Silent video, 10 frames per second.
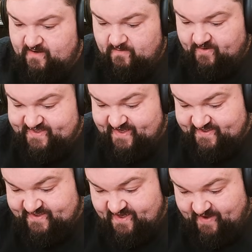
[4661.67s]
What set is
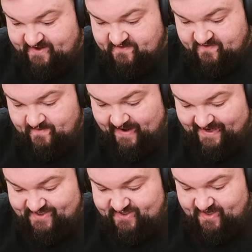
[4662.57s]
this commander from?
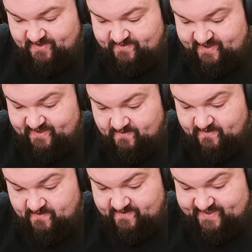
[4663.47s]
I genuinely don't
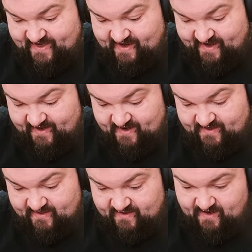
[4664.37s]
know the set
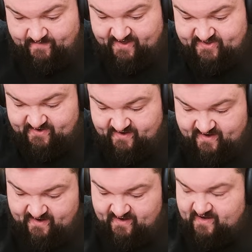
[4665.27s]
icon. I'm not
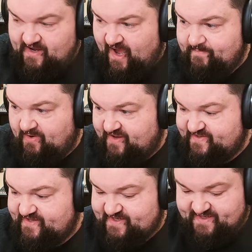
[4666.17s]
sure. I bought
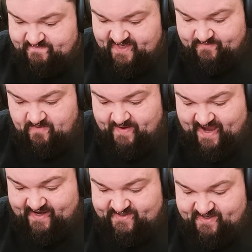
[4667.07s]
this as a minimal
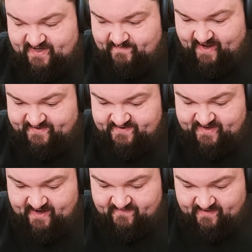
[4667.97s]
packaging commander
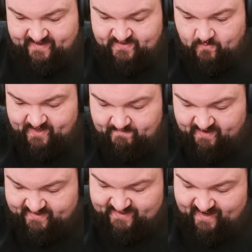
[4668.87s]
deck for like
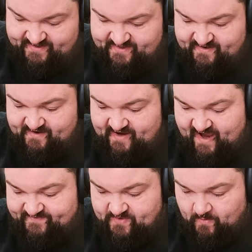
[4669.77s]
$20 last year
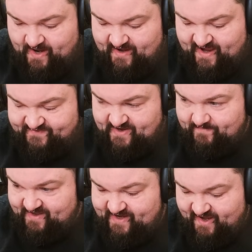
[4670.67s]
after I
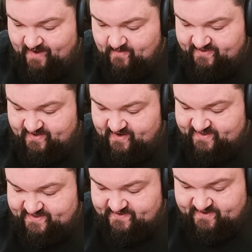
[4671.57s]
played a game with
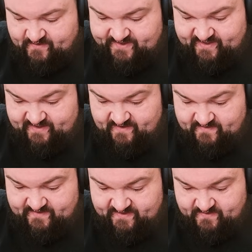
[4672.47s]
Sir Toasty
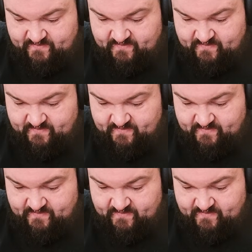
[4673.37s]
Toes, who